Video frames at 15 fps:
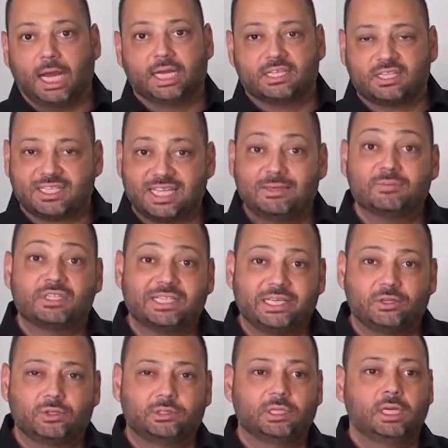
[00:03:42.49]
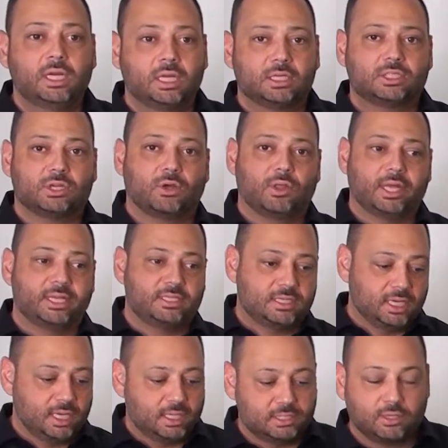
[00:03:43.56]
seam sealed so that
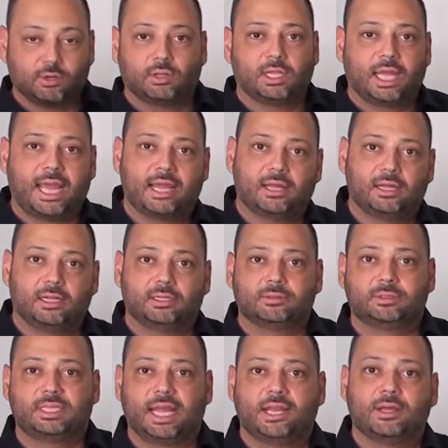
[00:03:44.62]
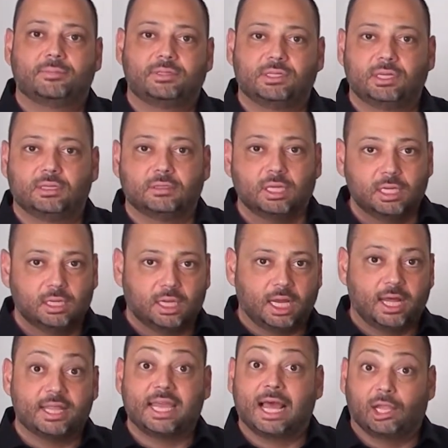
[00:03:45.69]
it'll stand up to
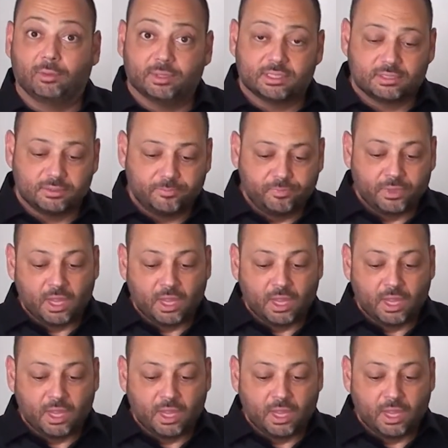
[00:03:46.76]
the elements.